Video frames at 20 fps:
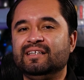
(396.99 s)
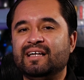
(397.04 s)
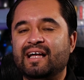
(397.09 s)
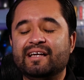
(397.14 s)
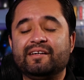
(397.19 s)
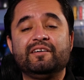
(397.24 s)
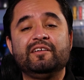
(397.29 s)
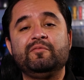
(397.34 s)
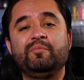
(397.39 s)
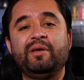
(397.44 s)
I
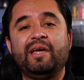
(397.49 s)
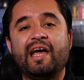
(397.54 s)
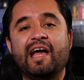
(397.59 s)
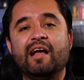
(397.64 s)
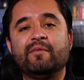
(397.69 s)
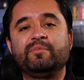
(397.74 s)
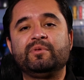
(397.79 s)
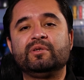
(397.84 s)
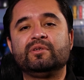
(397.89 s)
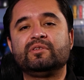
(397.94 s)
couldn't be
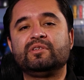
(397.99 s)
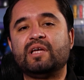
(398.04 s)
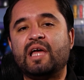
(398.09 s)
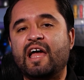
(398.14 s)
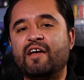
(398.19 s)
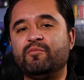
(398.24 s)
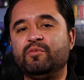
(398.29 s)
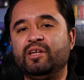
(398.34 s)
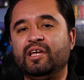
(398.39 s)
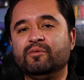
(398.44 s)
happier to
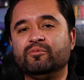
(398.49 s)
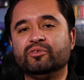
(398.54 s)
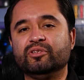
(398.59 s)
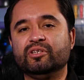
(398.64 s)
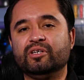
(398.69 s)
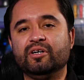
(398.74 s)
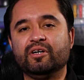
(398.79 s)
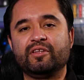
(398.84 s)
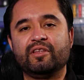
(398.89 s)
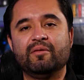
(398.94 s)
have been able
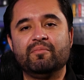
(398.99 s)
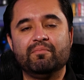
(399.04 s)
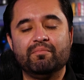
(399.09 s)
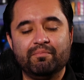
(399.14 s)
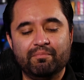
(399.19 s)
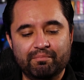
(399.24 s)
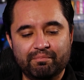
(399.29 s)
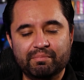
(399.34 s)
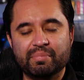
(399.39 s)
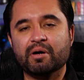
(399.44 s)
to hook them
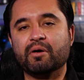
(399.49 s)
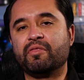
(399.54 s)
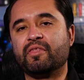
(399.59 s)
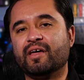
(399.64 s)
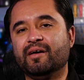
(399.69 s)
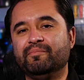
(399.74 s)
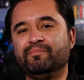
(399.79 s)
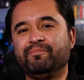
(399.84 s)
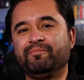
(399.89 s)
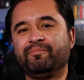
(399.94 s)
both up.